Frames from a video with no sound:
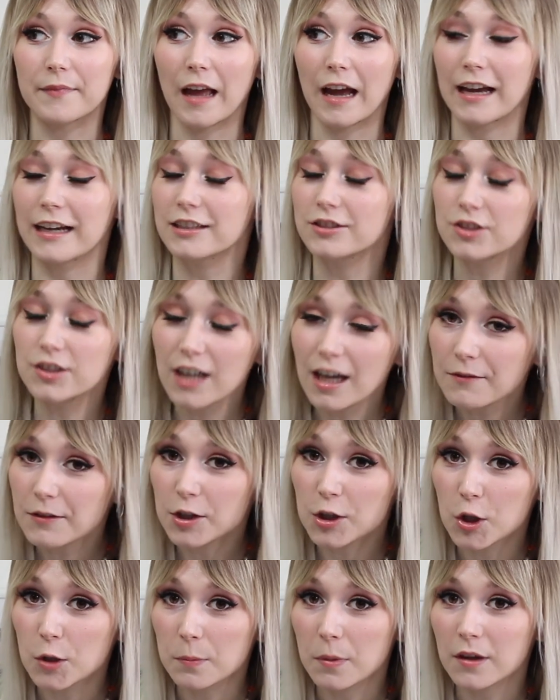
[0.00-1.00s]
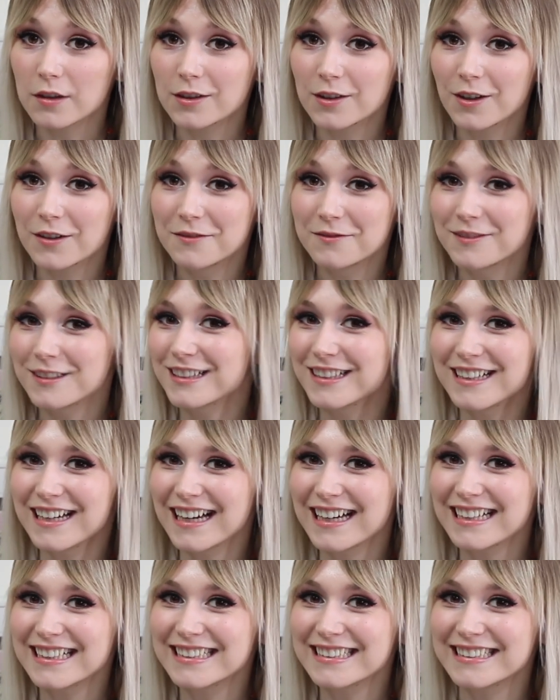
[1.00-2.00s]
I actually have a coupon code for you
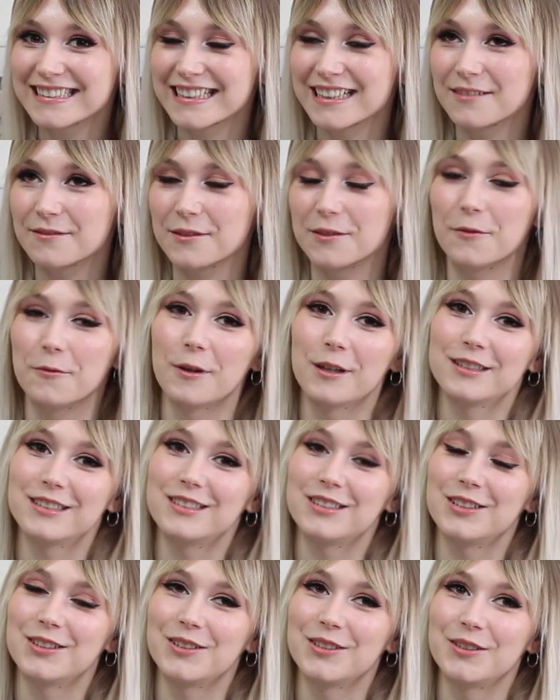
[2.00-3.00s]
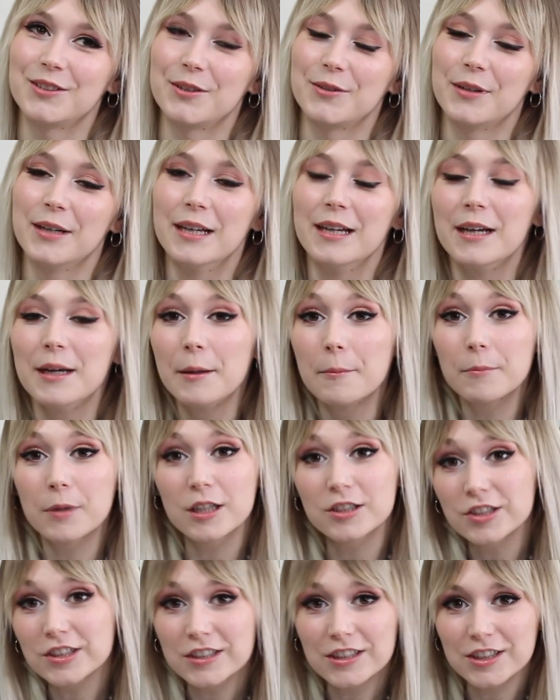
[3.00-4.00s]
guys if you want to
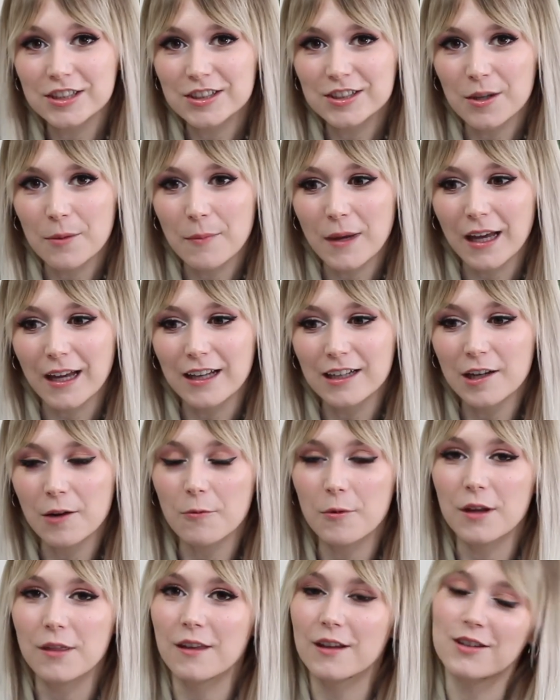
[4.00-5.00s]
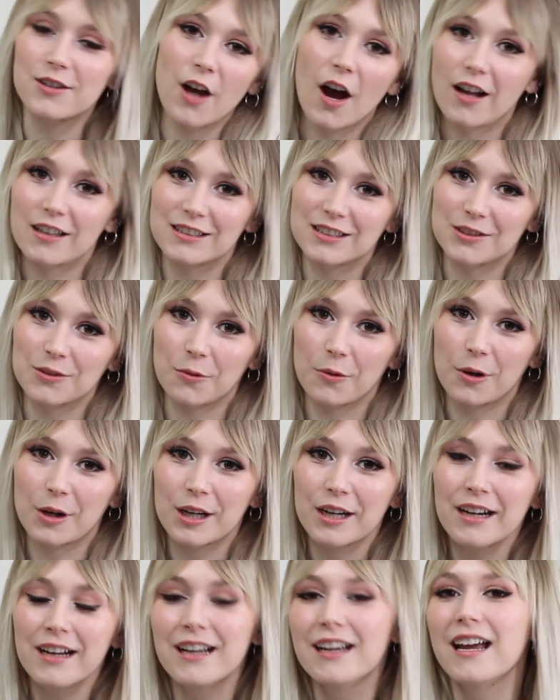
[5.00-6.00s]
purchase your domain with
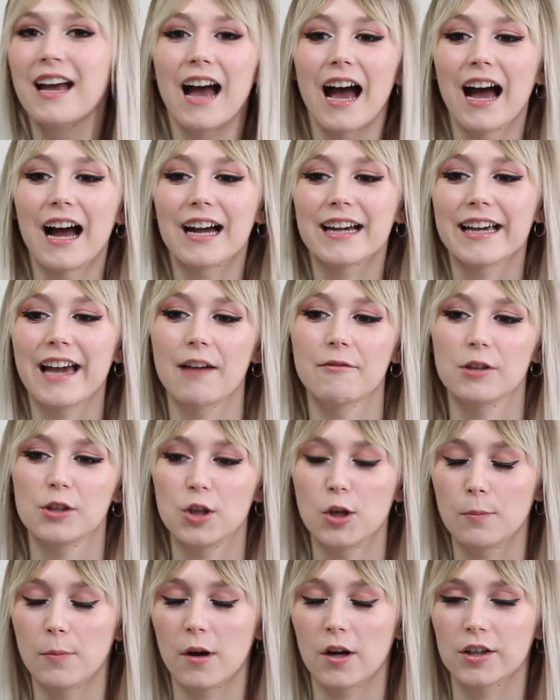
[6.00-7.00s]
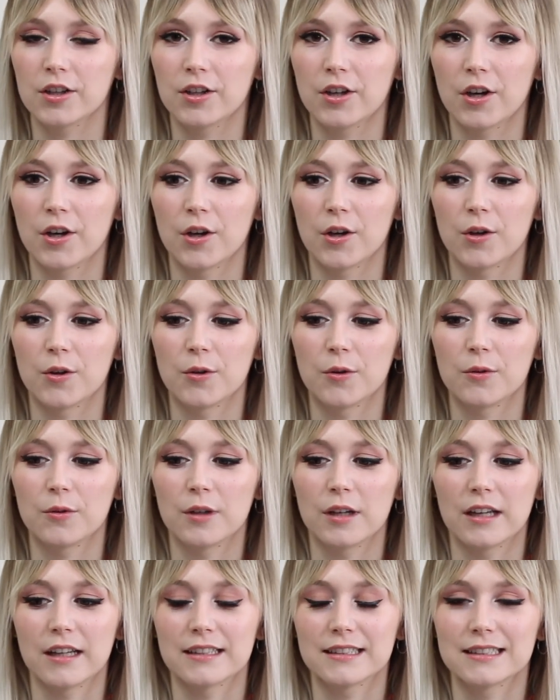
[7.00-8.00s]
.store. I have a coupon code,
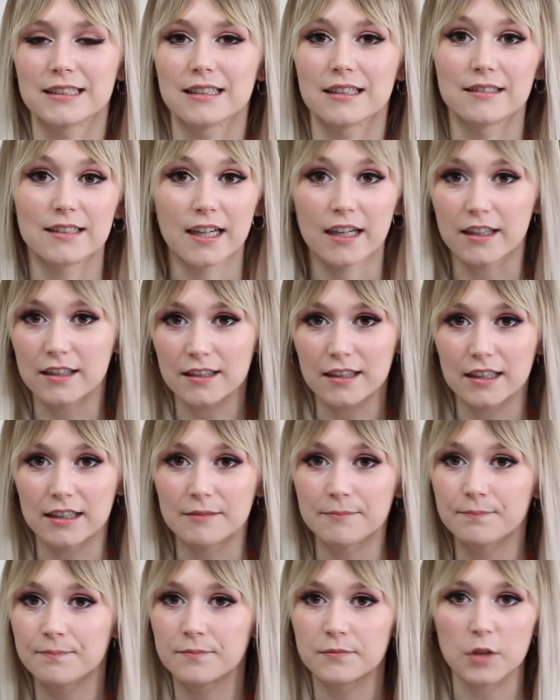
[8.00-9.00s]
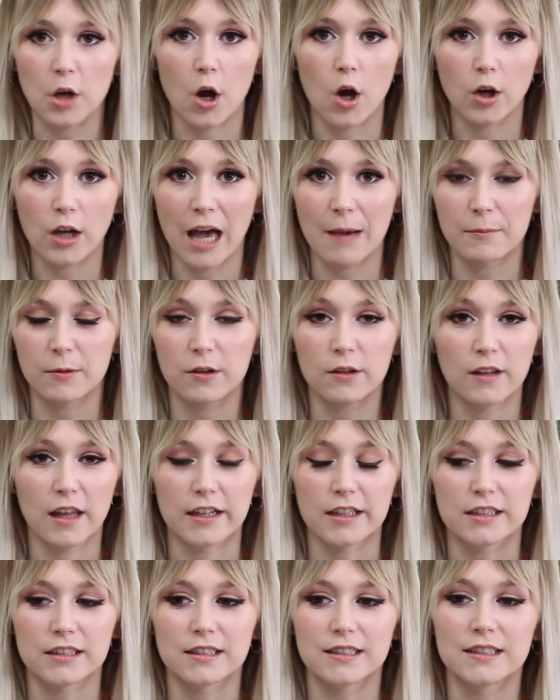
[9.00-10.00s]
it's TaraLee, all capital
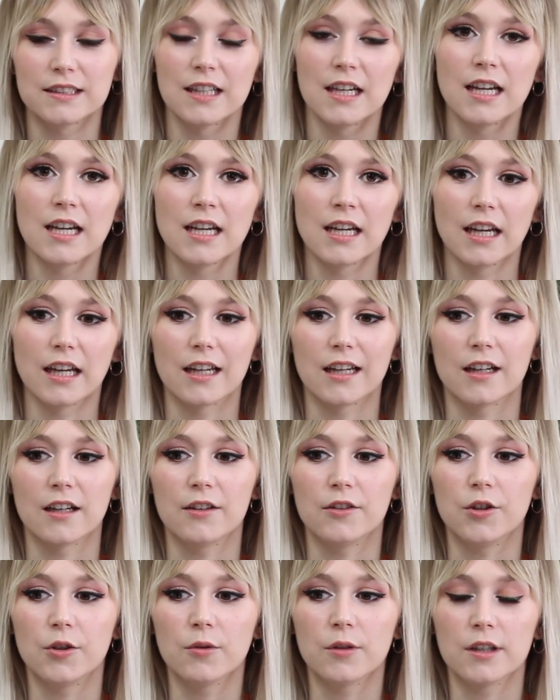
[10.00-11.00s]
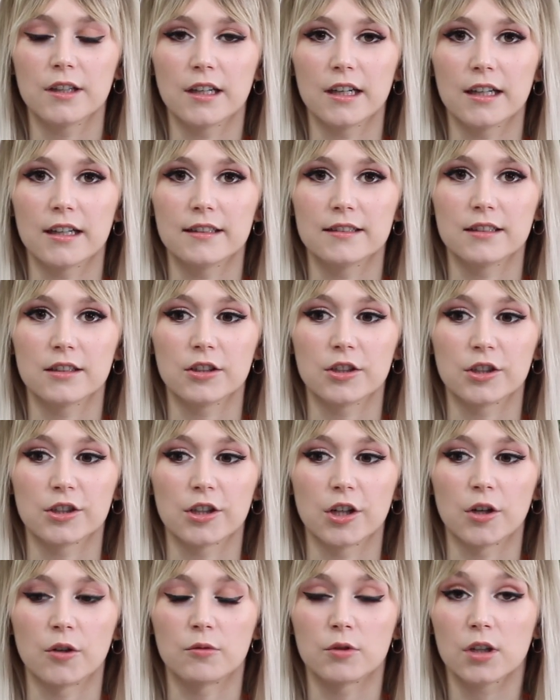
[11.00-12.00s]
letters, and you can get
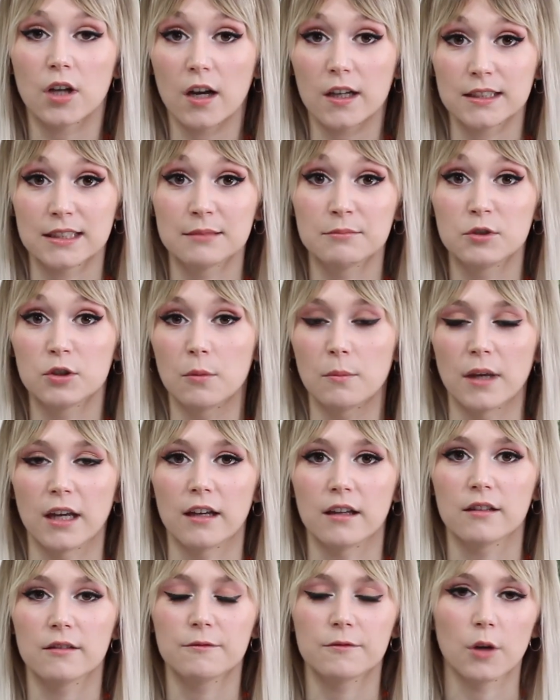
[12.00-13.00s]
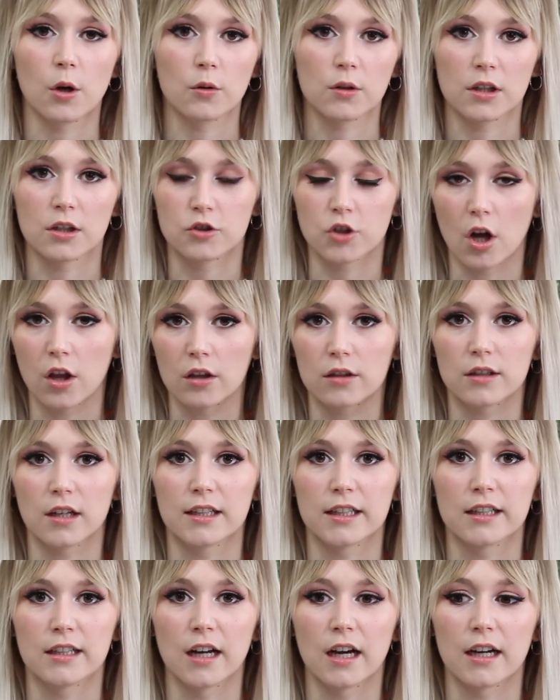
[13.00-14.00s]
your own custom domain for only
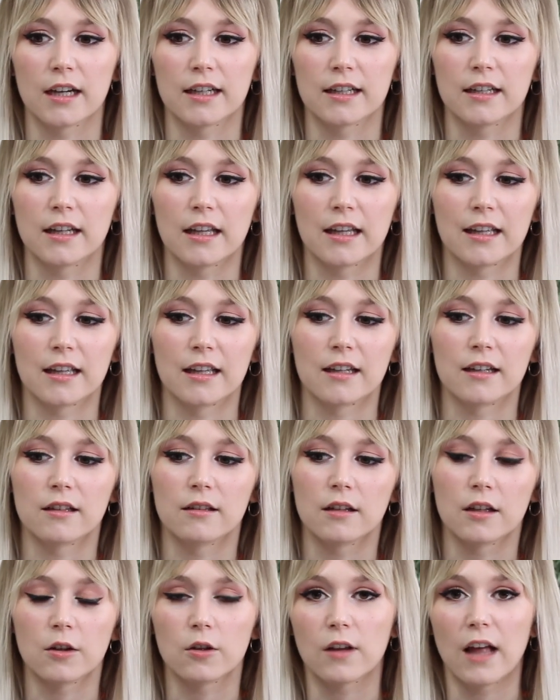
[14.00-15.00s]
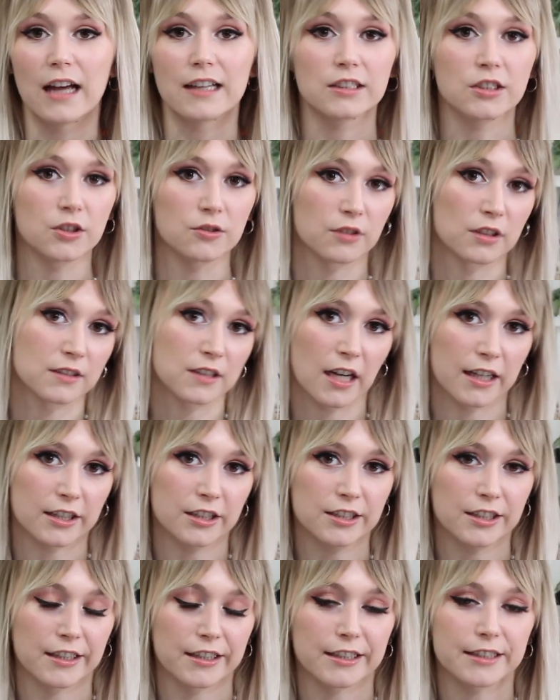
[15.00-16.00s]
$1.99 and it'll last you an entire
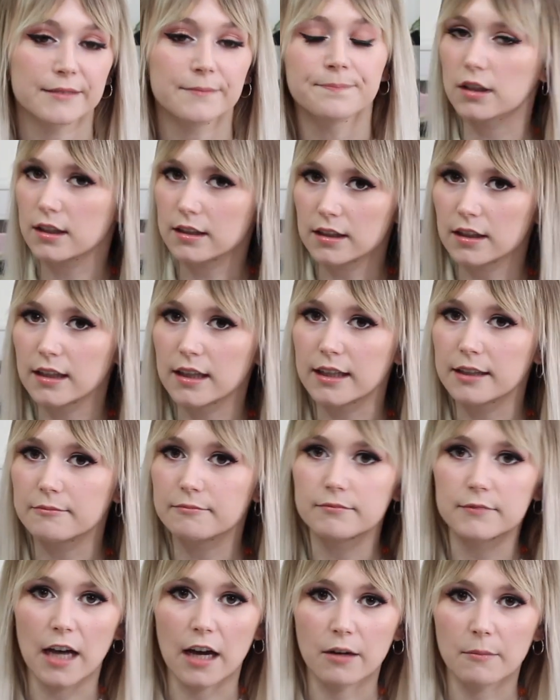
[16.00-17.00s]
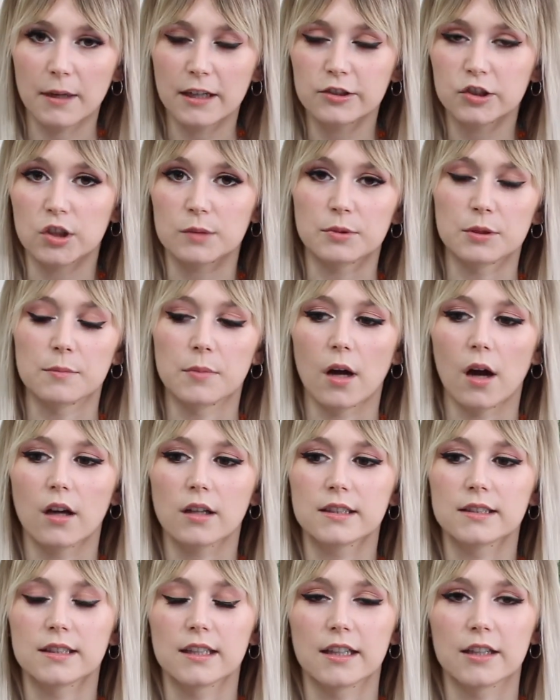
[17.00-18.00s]
year. Click the link down in my description
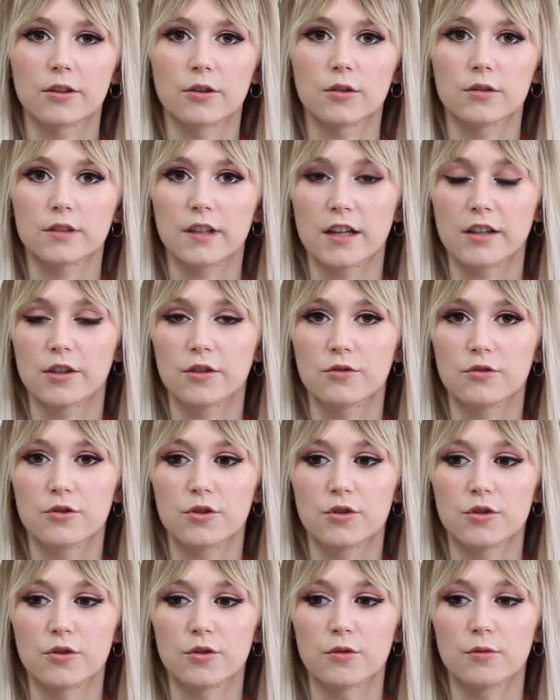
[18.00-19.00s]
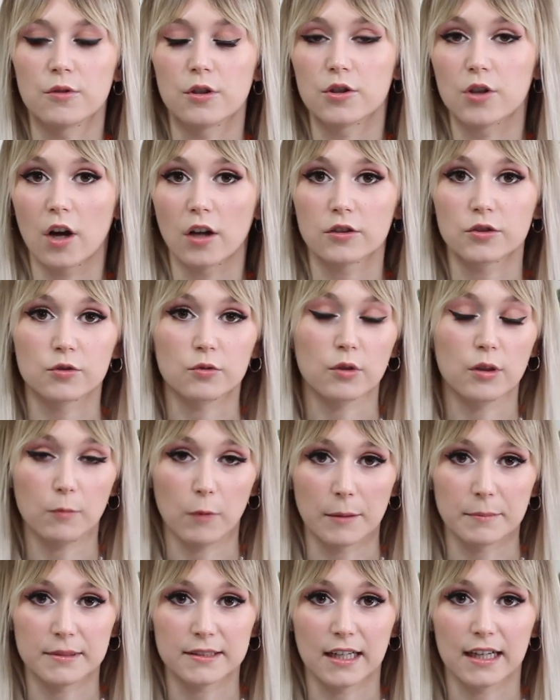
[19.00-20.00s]
box. It'll take you to the .store
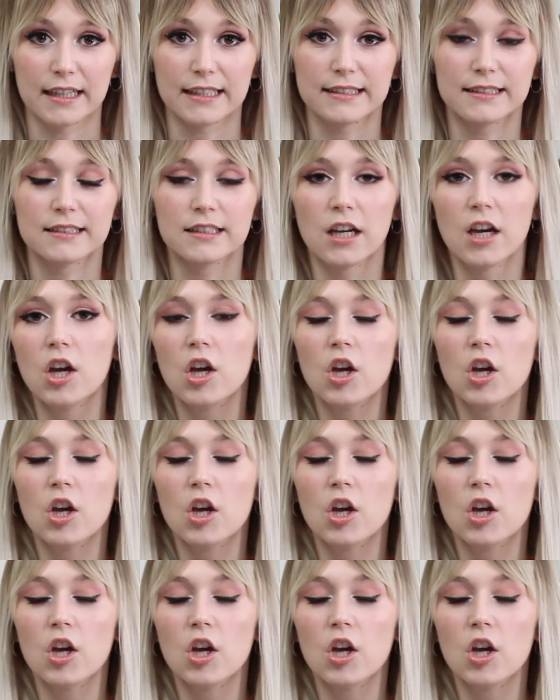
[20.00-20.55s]
website.